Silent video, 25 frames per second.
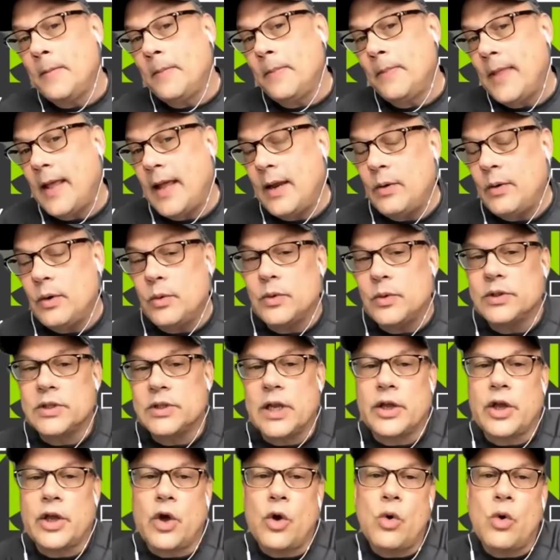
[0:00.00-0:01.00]
Then it was
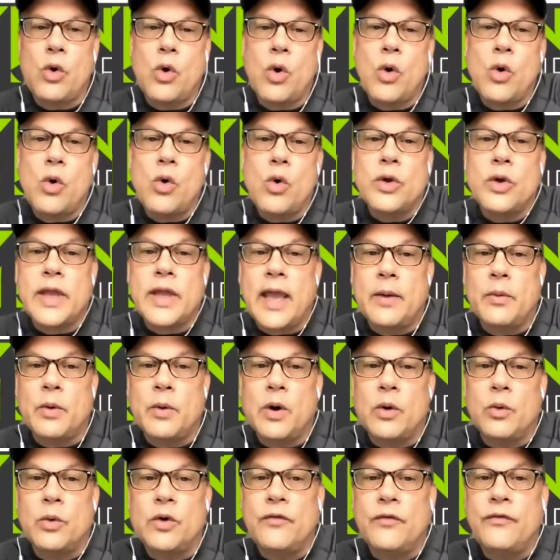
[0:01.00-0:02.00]
like, oh, okay,
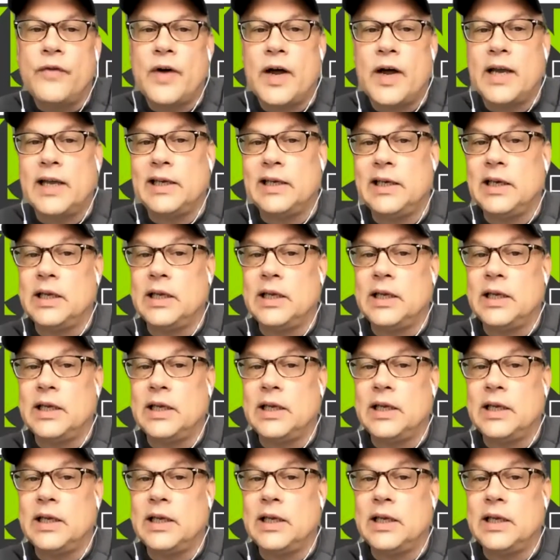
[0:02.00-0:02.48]
well, we'll find